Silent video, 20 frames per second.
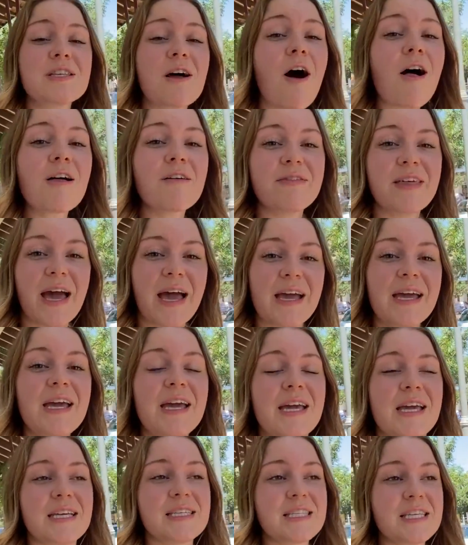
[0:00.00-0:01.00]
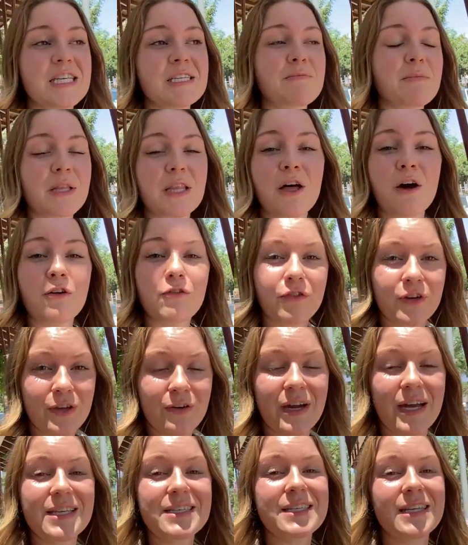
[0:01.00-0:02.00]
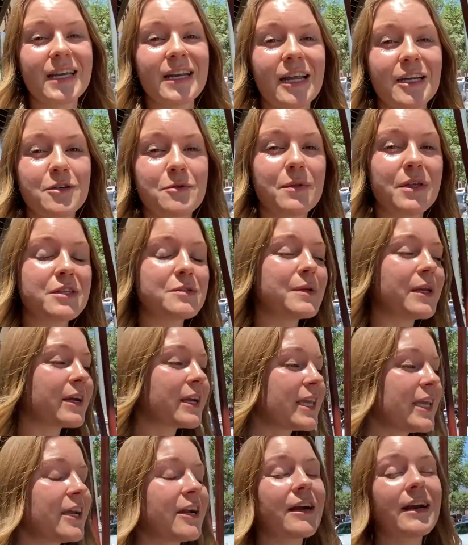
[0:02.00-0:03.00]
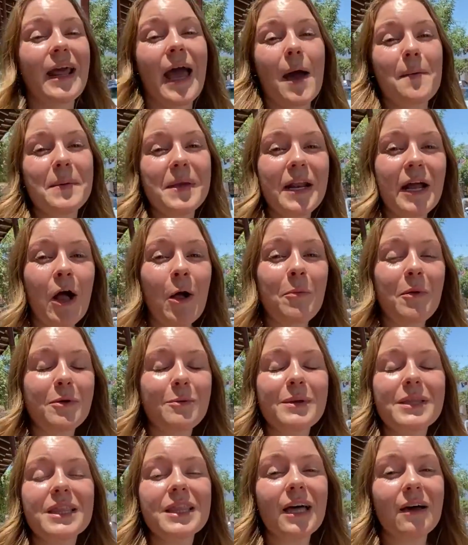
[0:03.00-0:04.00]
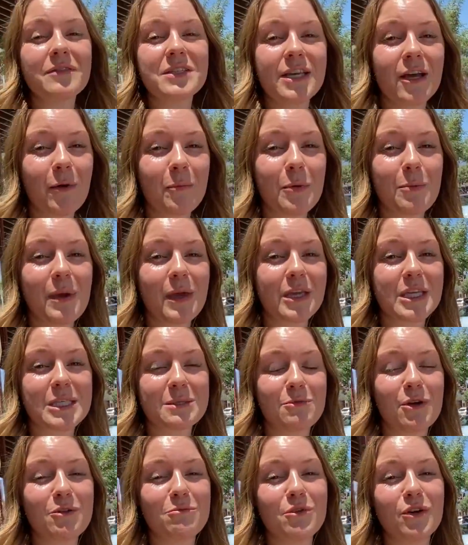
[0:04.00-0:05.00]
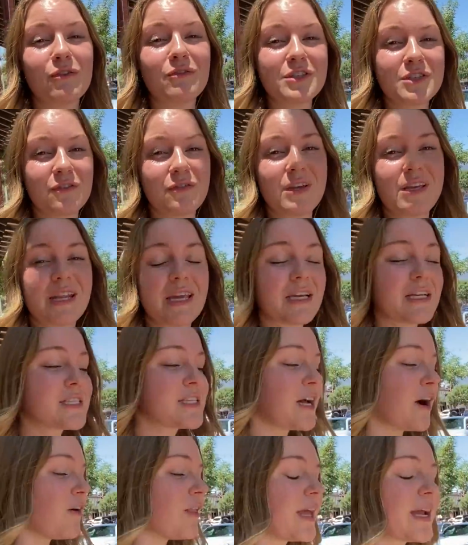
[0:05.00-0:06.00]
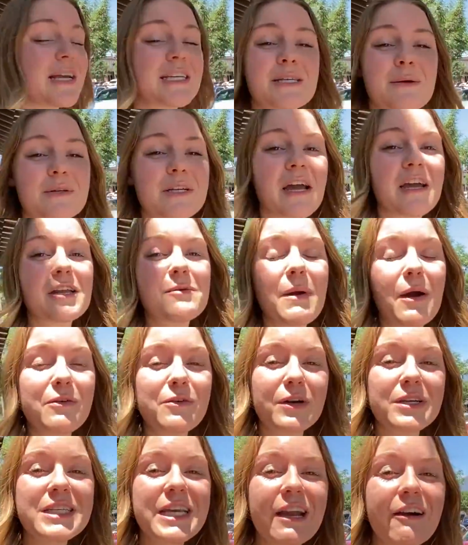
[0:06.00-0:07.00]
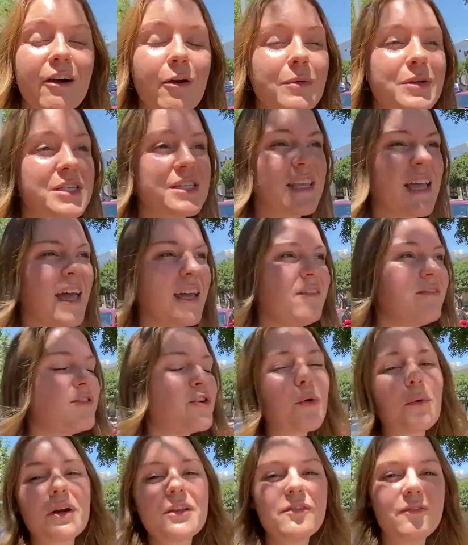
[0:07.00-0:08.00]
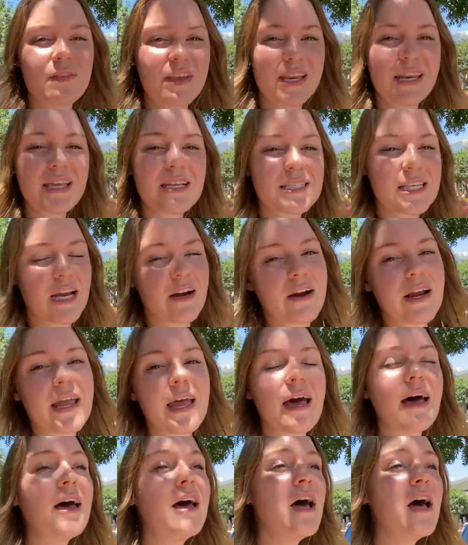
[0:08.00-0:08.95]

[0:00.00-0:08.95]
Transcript: All of that is linked below for you guys to connect with us. We are here and happy to help, and we'd love to help you make a smooth move to Phoenix. So like I said, we're talking about Norterra, which is kind of North Phoenix area.